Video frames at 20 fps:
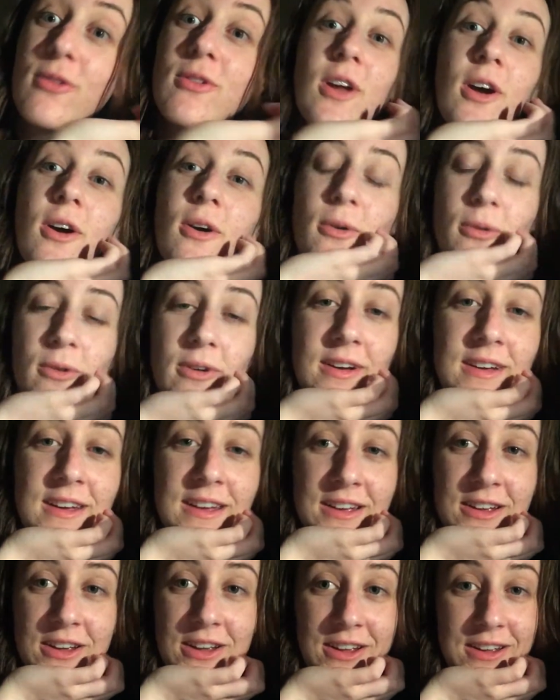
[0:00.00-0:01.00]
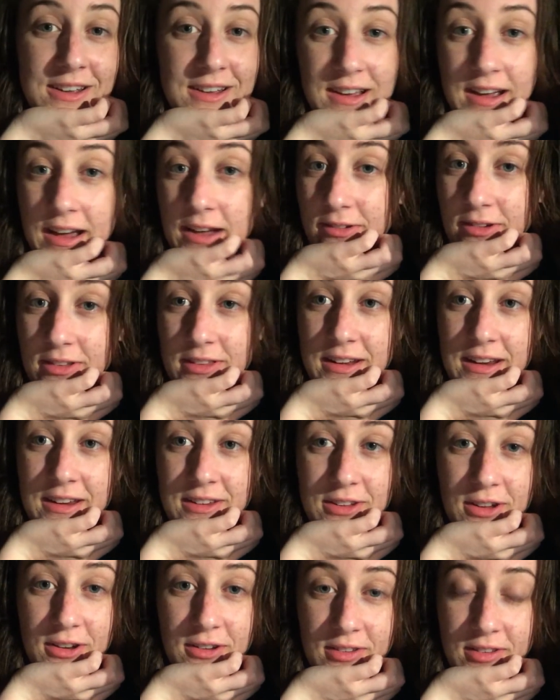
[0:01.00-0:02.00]
no, I really need to
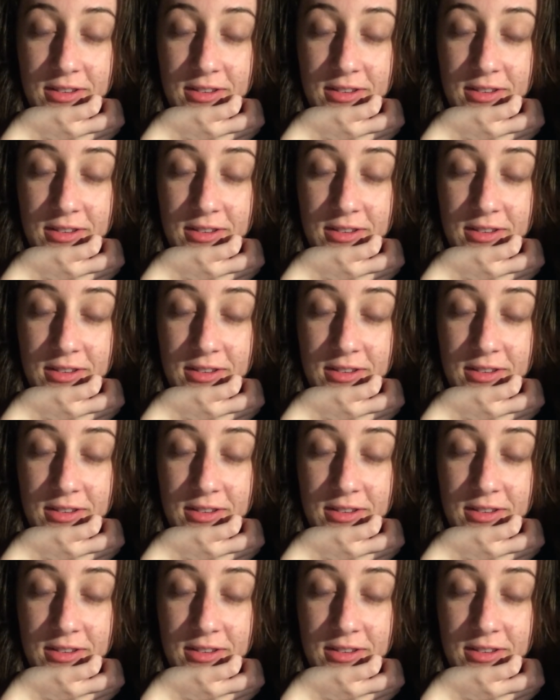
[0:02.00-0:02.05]
go to